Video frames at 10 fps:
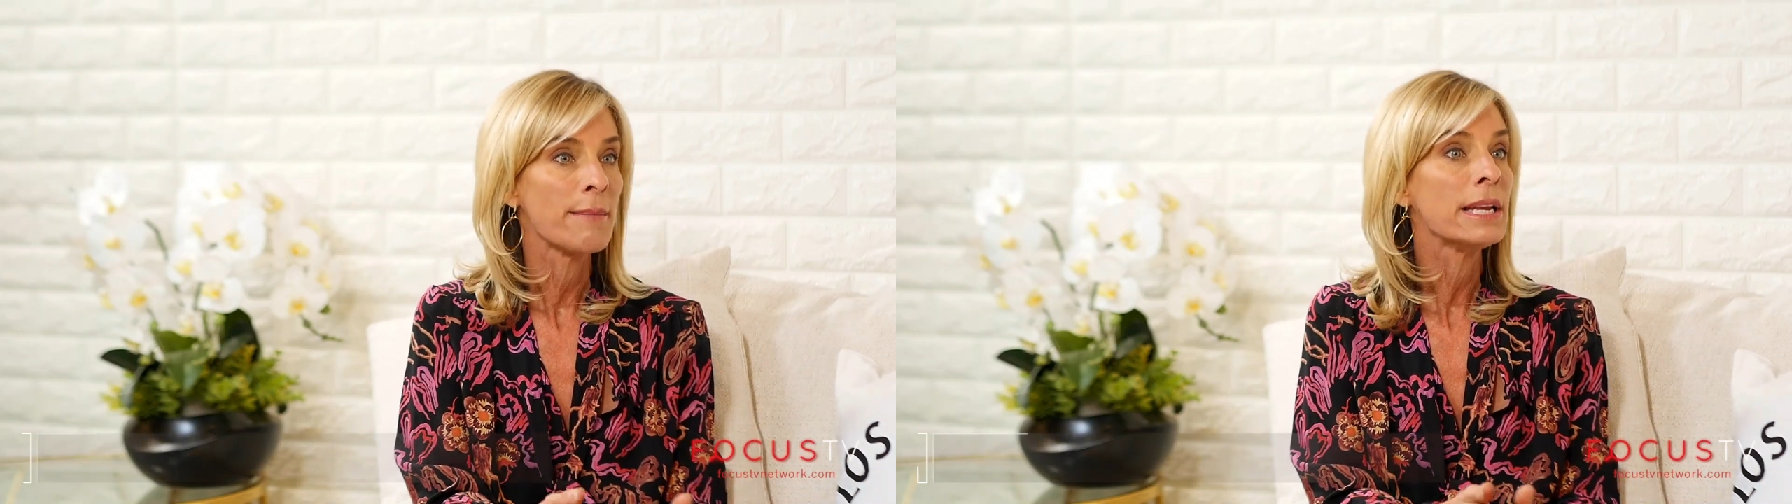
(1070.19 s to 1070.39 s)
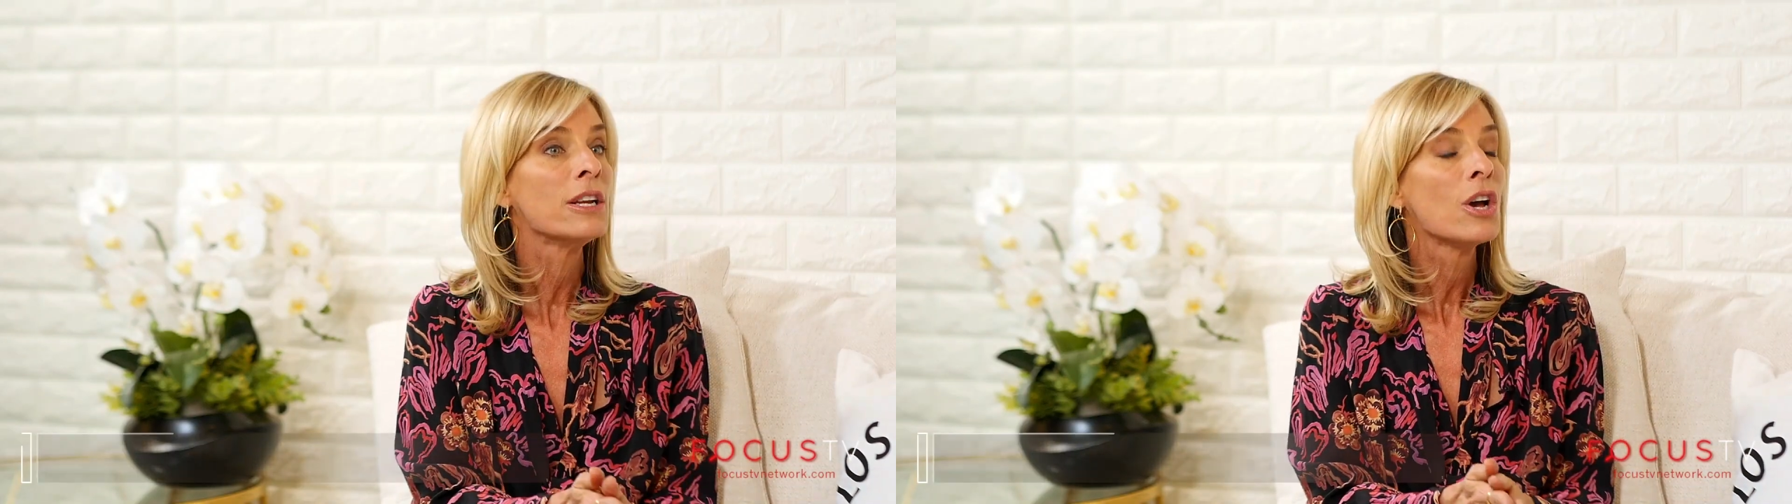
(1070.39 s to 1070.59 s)
I
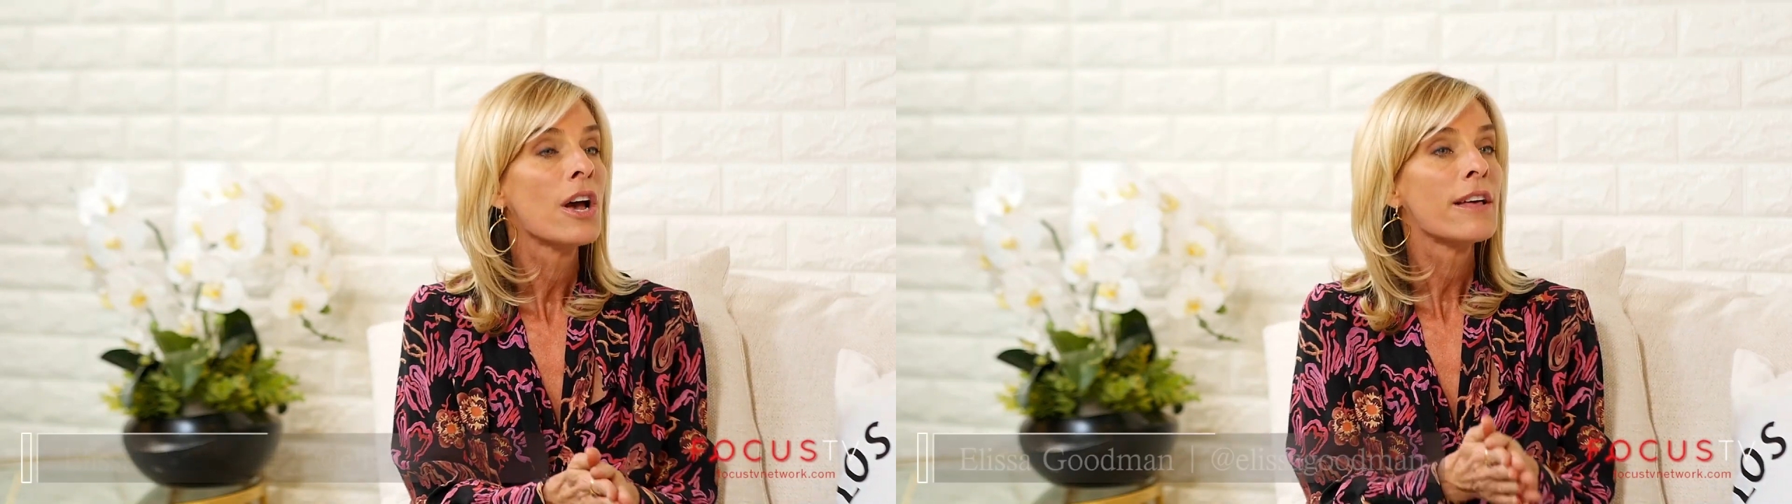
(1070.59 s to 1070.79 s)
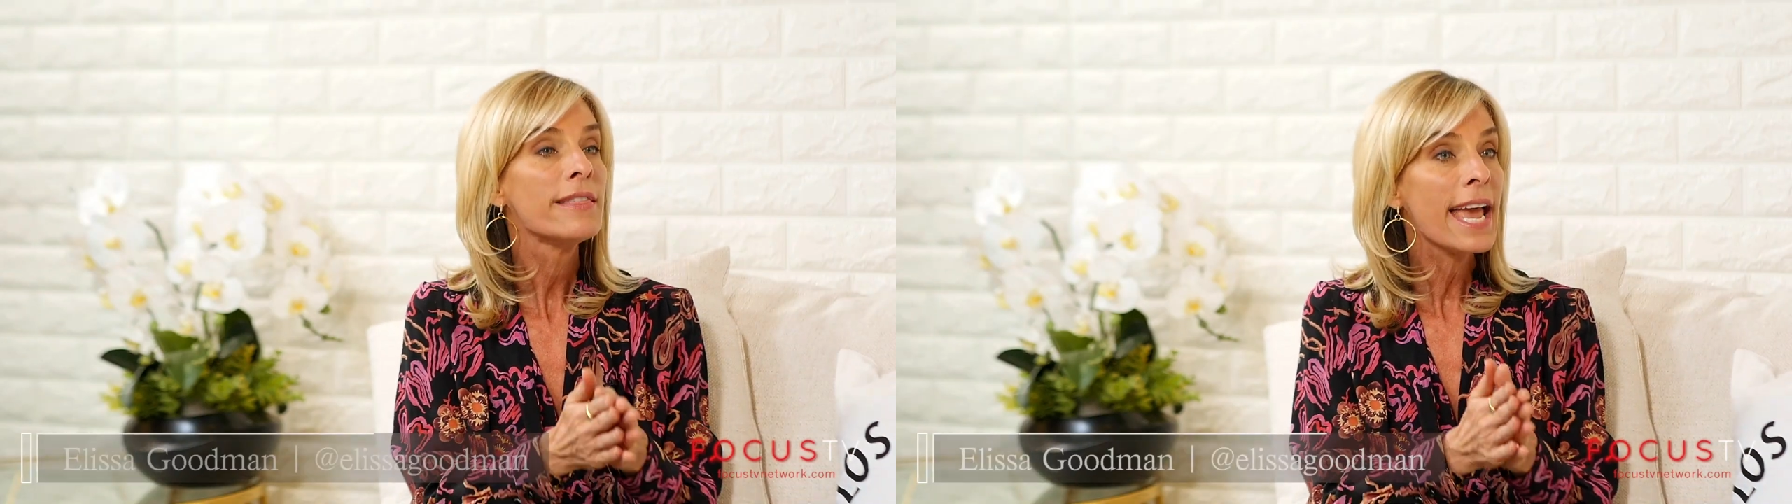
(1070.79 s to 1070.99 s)
mean,
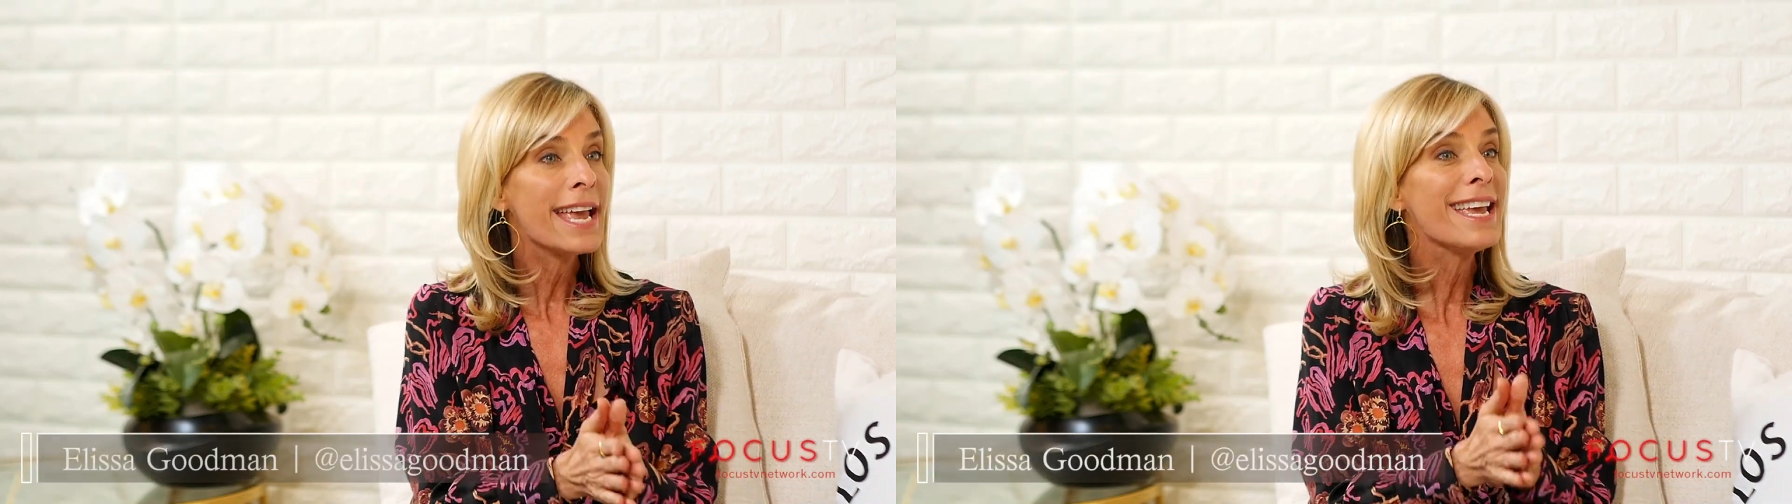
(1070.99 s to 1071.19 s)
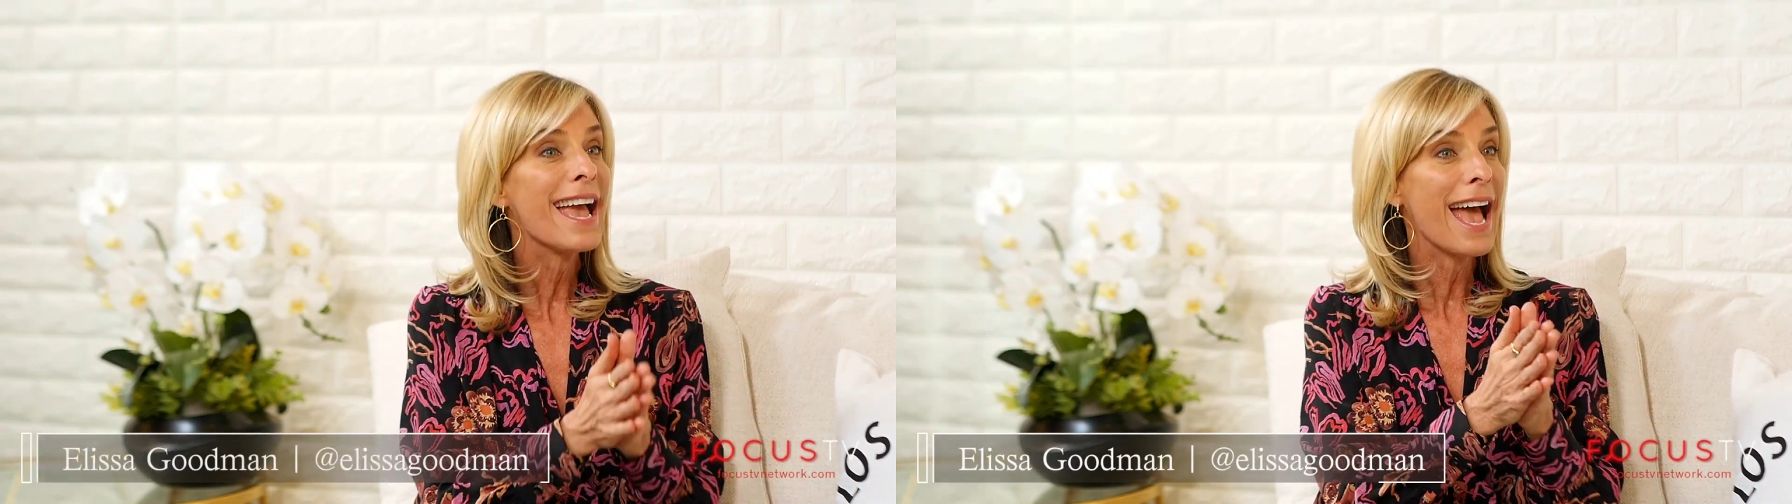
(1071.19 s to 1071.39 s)
they